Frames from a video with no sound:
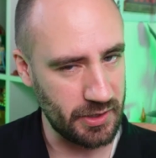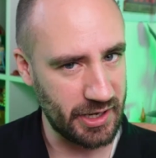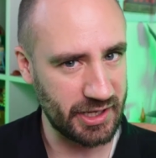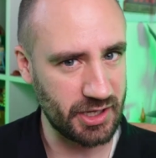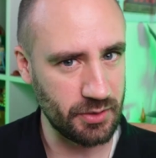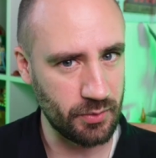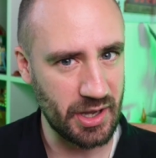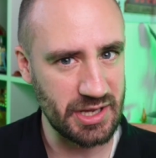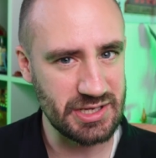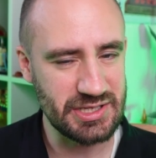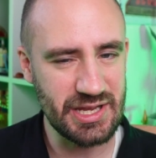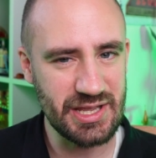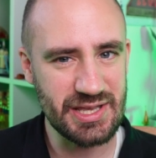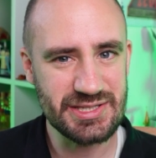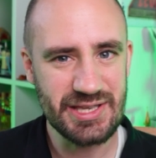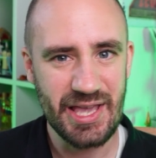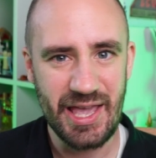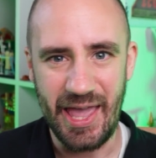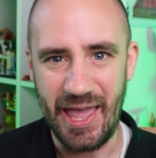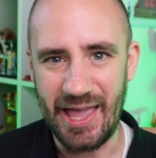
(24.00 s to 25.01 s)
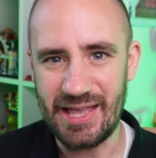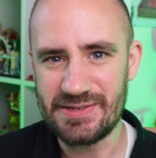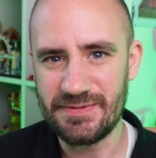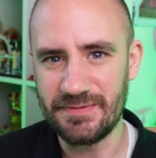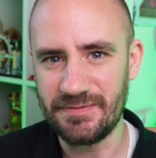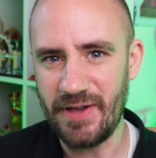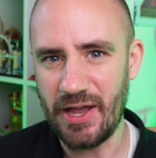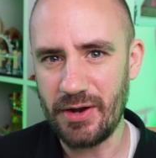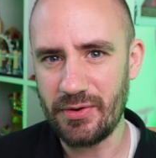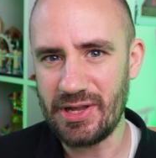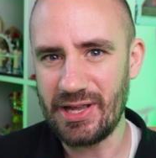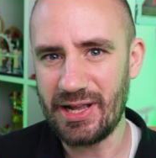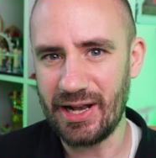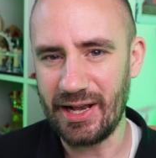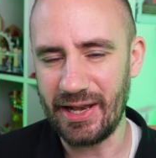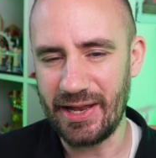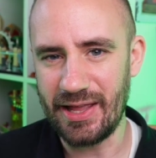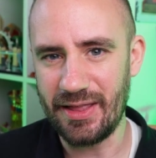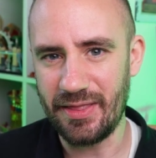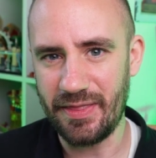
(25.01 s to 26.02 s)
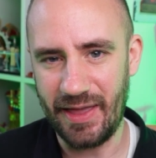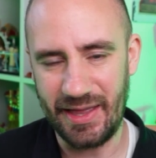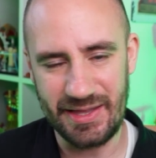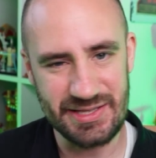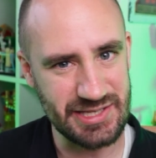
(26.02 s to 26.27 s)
LEGO ideas, it's very clear that